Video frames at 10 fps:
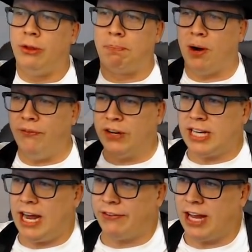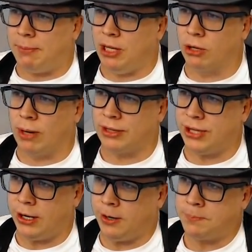The perfect half cab heel right
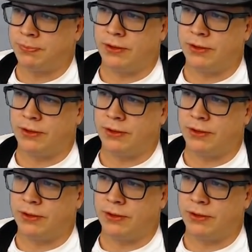there.